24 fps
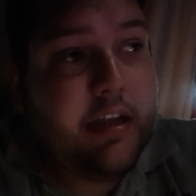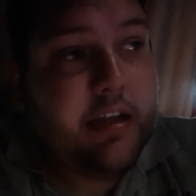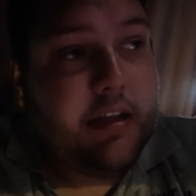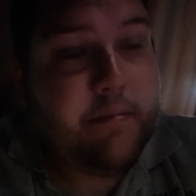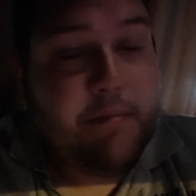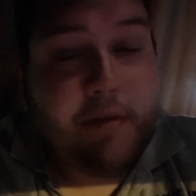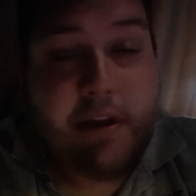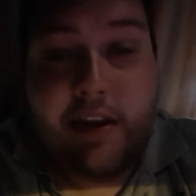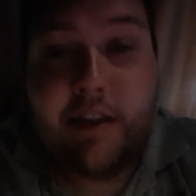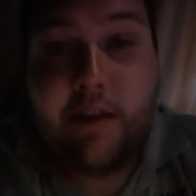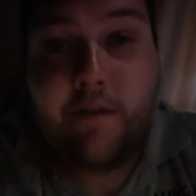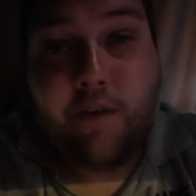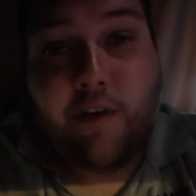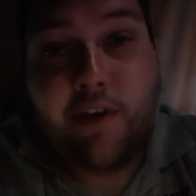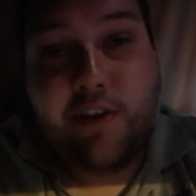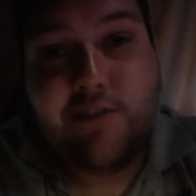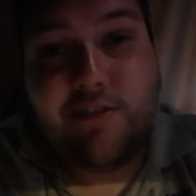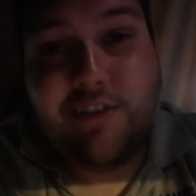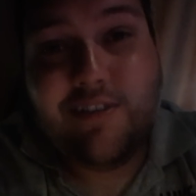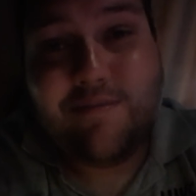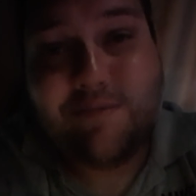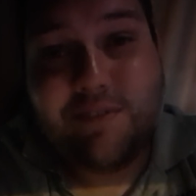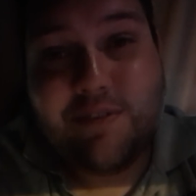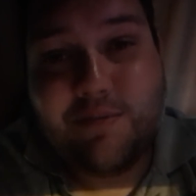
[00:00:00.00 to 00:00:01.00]
And plenty of ice
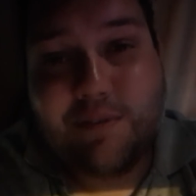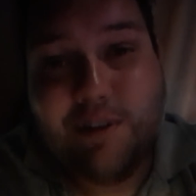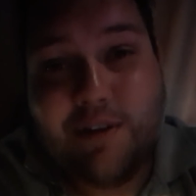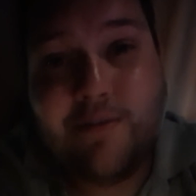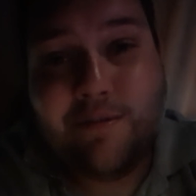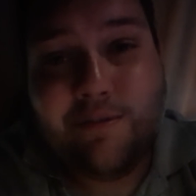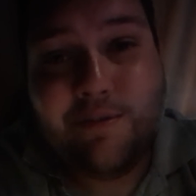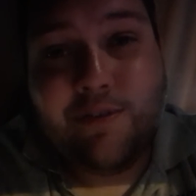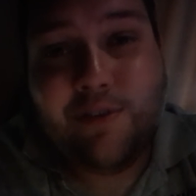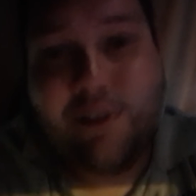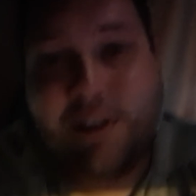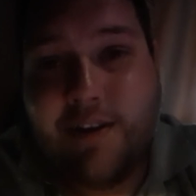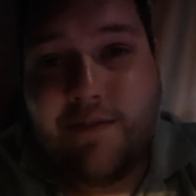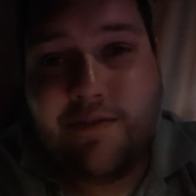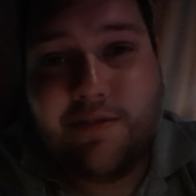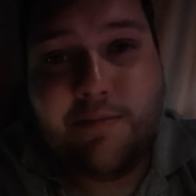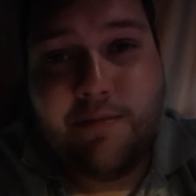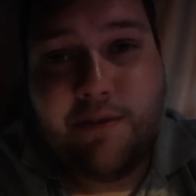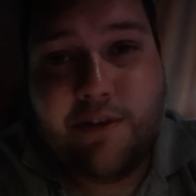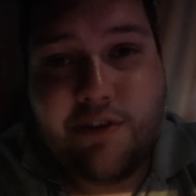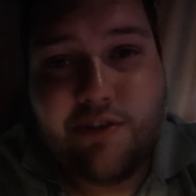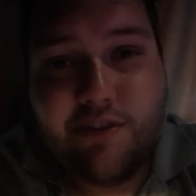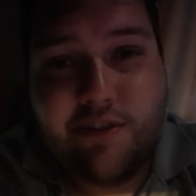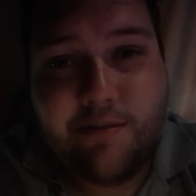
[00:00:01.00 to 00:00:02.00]
creams as well. I've got to have
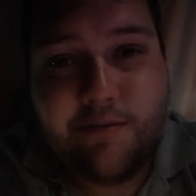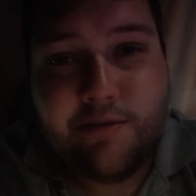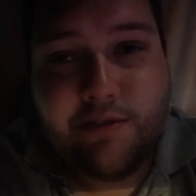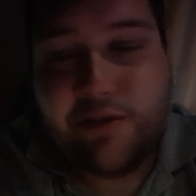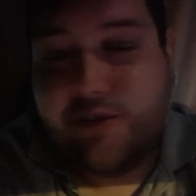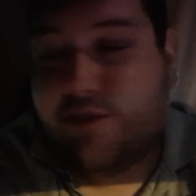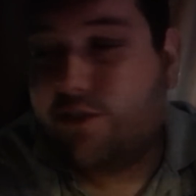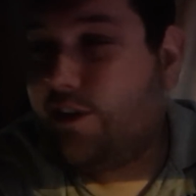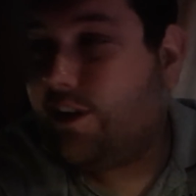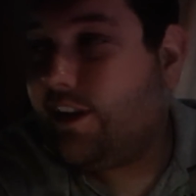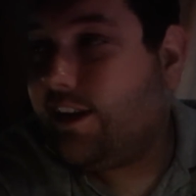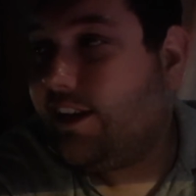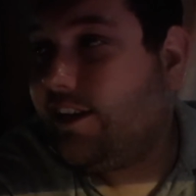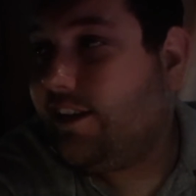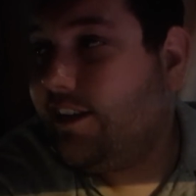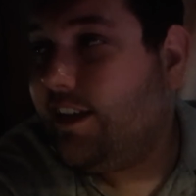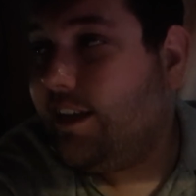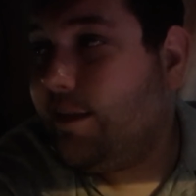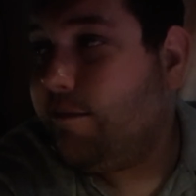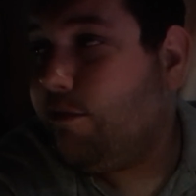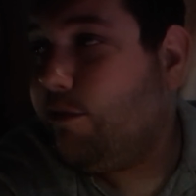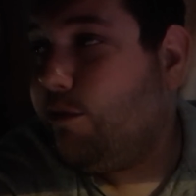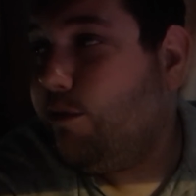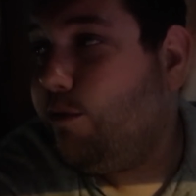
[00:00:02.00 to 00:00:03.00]
some ice creams to try and
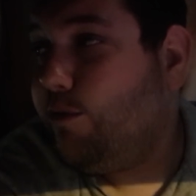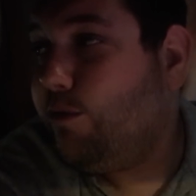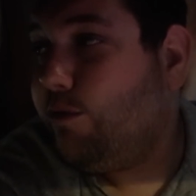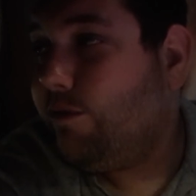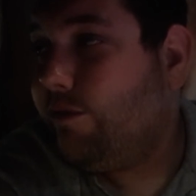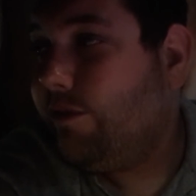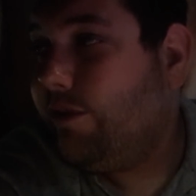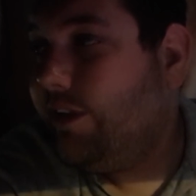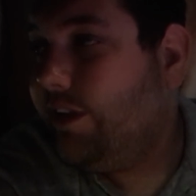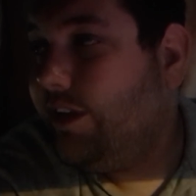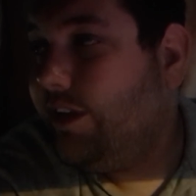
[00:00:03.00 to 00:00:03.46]
keep cool.